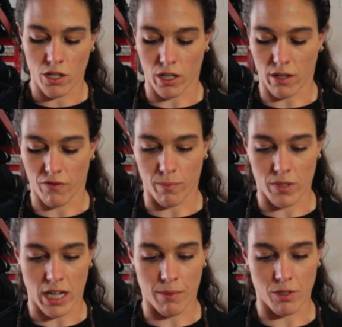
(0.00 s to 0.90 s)
You're cut from
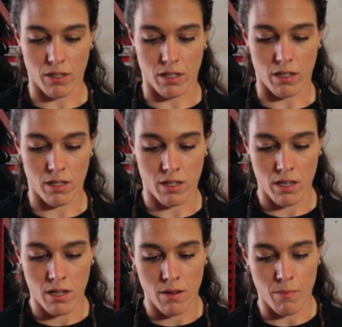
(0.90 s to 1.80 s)
top to
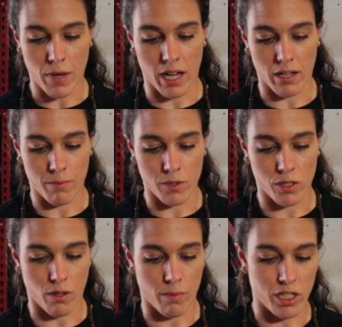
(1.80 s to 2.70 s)
bottom,
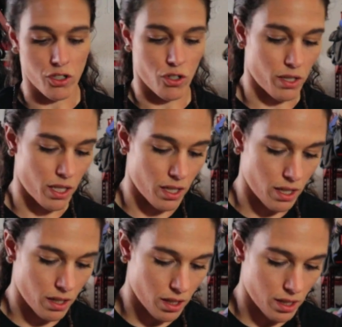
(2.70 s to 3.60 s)
so make sure that
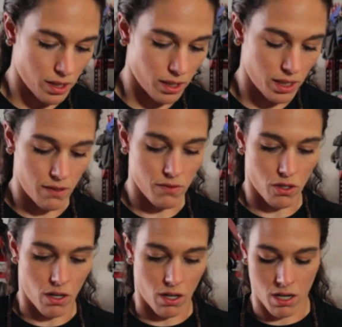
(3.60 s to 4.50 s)
the sleeves
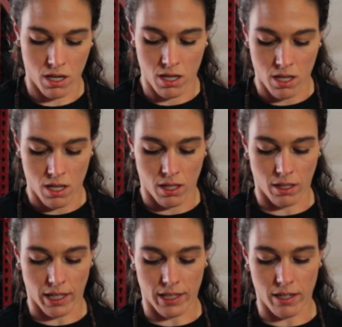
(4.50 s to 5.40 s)
are
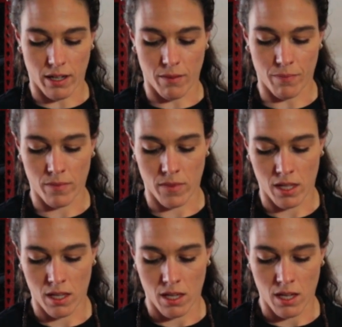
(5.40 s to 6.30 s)
lined up.
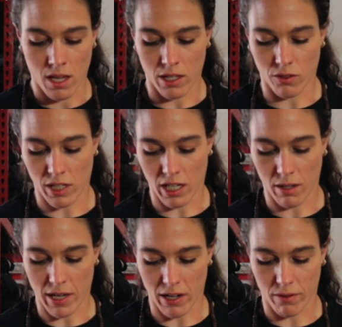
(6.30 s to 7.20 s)
And you'll take
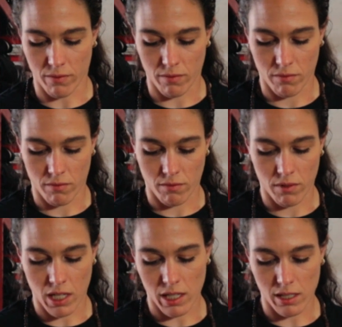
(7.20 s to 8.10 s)
about,
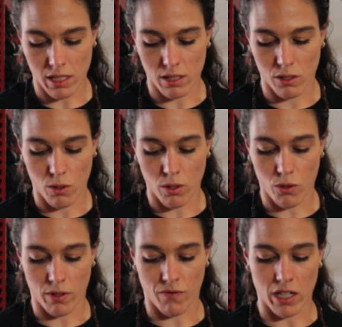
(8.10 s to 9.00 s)
I guess, like 2 to
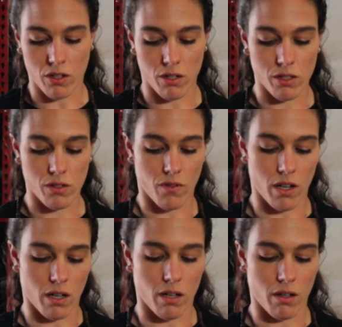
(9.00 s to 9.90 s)
3 fingers
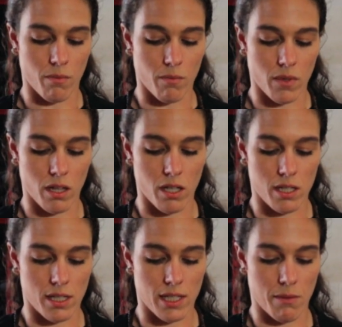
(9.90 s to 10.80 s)
from the
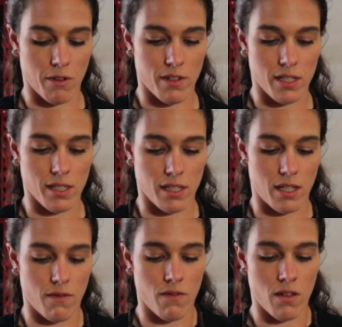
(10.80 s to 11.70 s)
seam of the
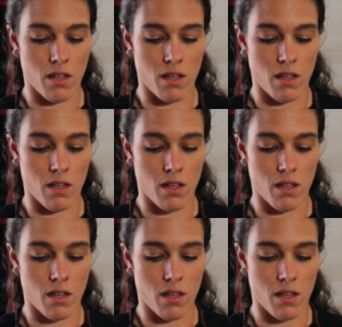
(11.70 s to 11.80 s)
sleeve.